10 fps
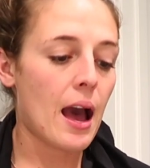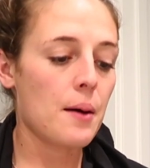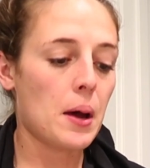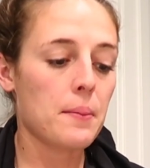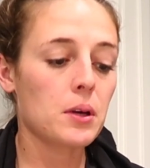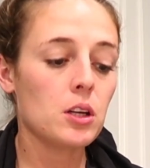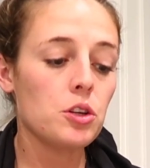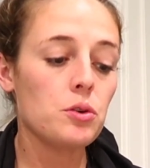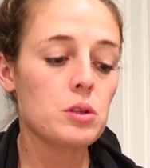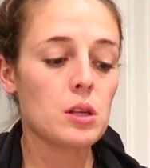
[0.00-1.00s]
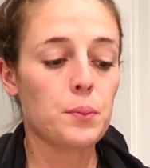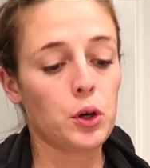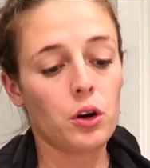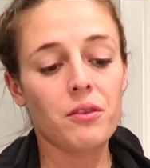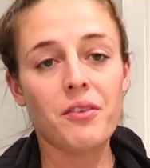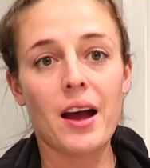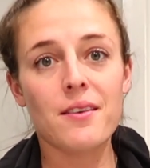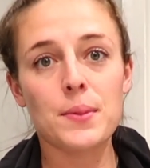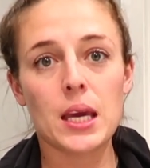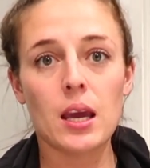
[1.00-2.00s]
um, I'm gonna use the
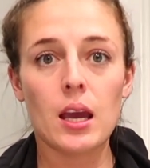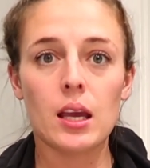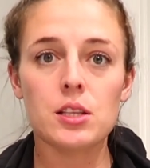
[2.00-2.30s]
Purify Me